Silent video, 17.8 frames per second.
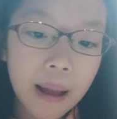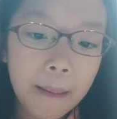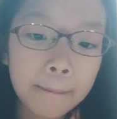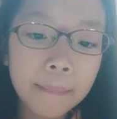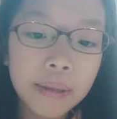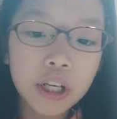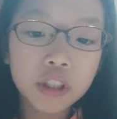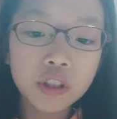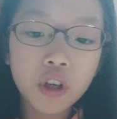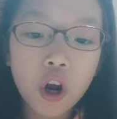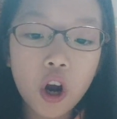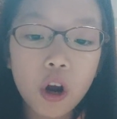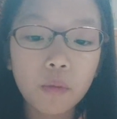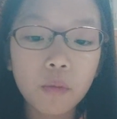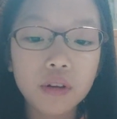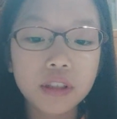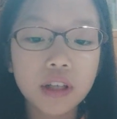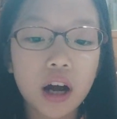Miss Hall
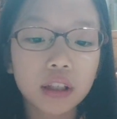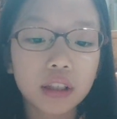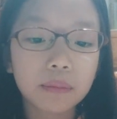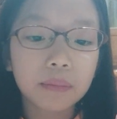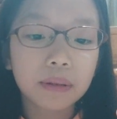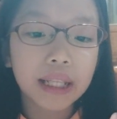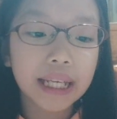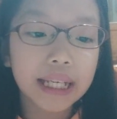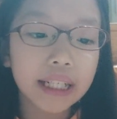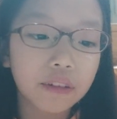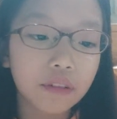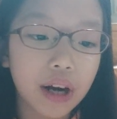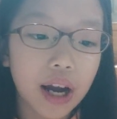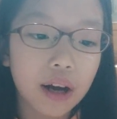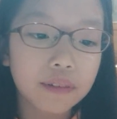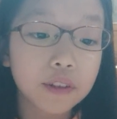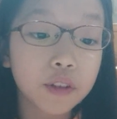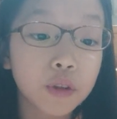was on the
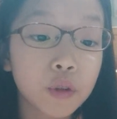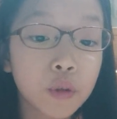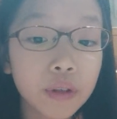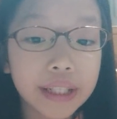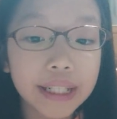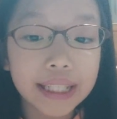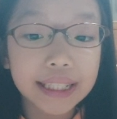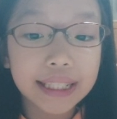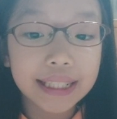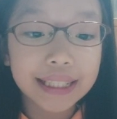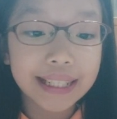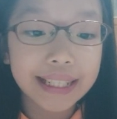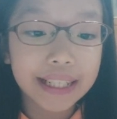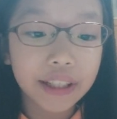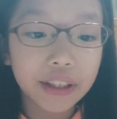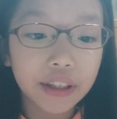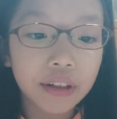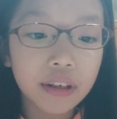playground, duty and
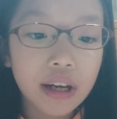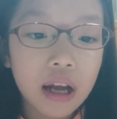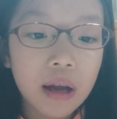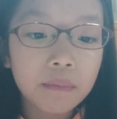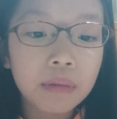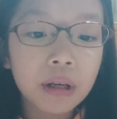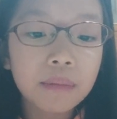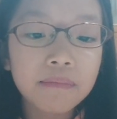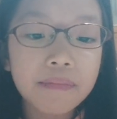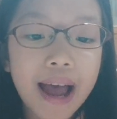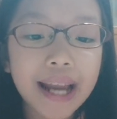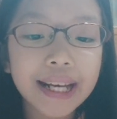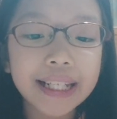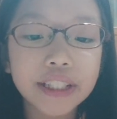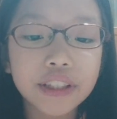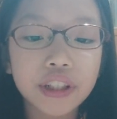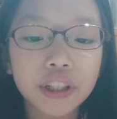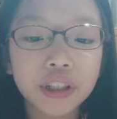glare, but
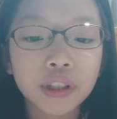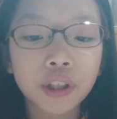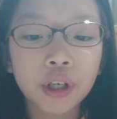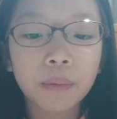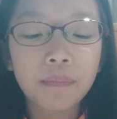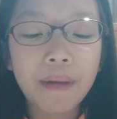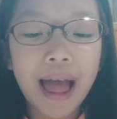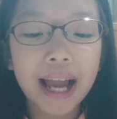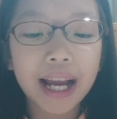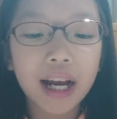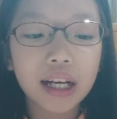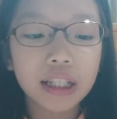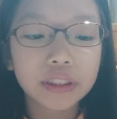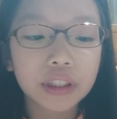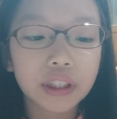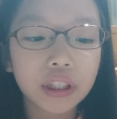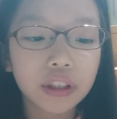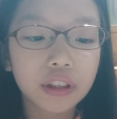Mattie turned her back
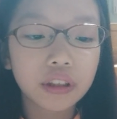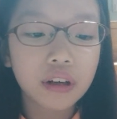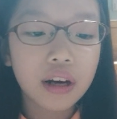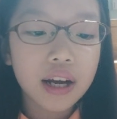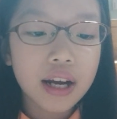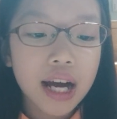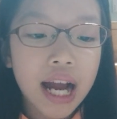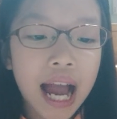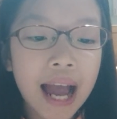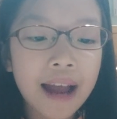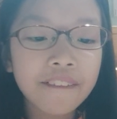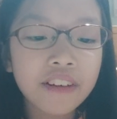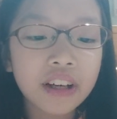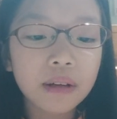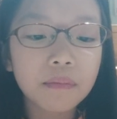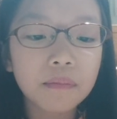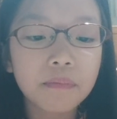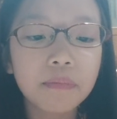on her. I've
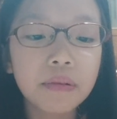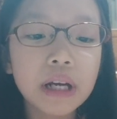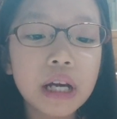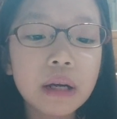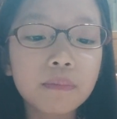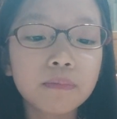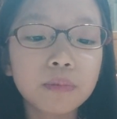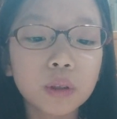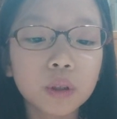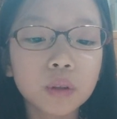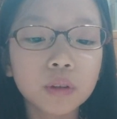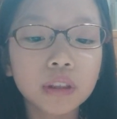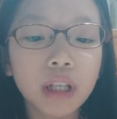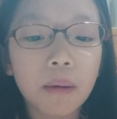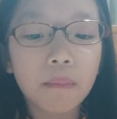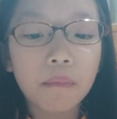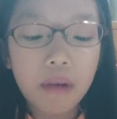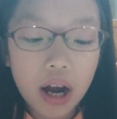got a big bruise
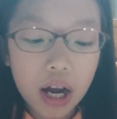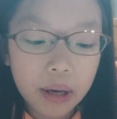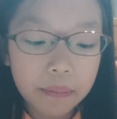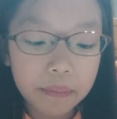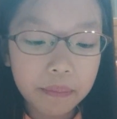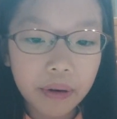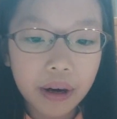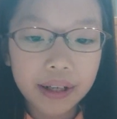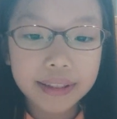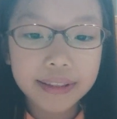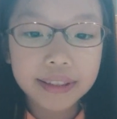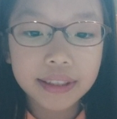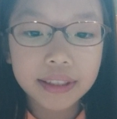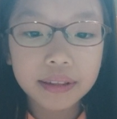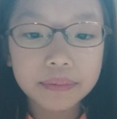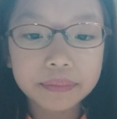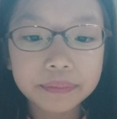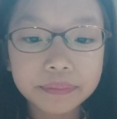on my
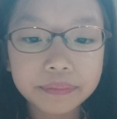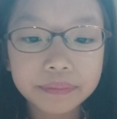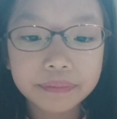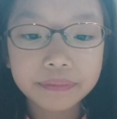bottom.